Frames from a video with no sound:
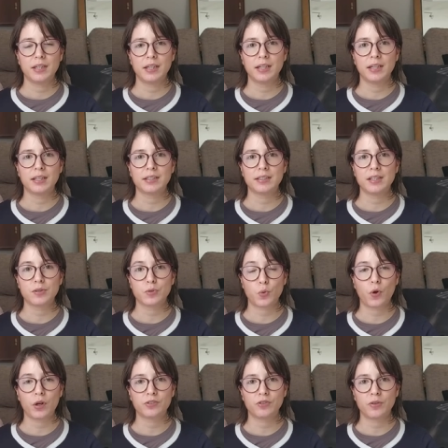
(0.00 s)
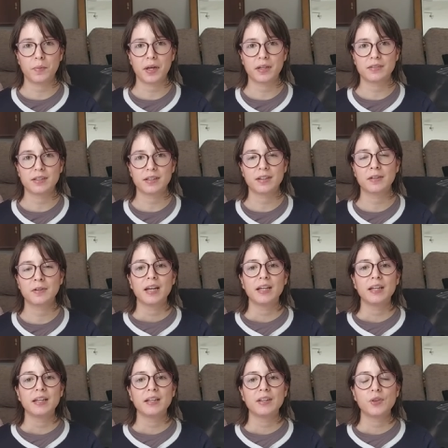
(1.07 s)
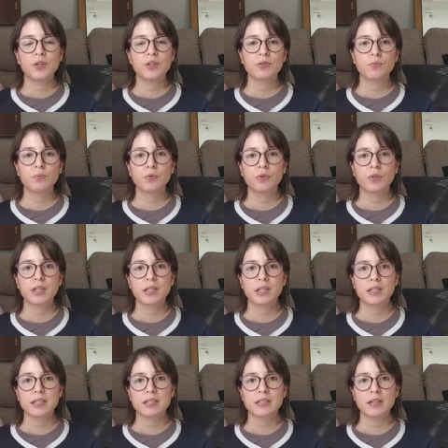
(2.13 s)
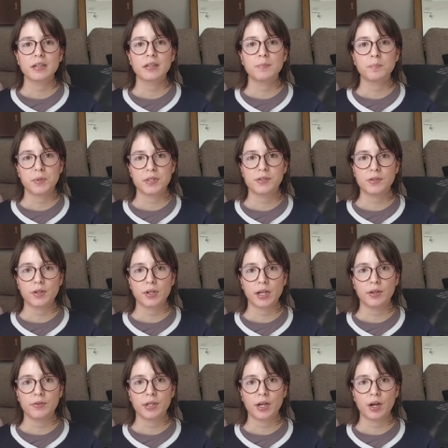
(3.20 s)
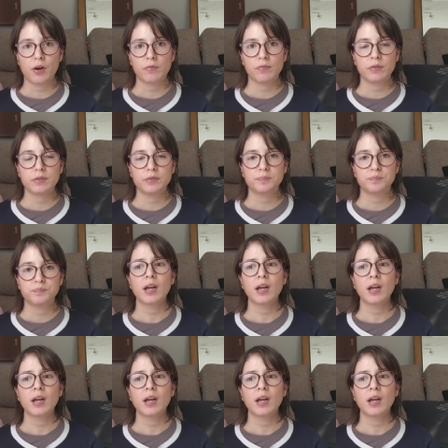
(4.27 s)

and it's quite dramatic. Uh, this book is an epistolary novel.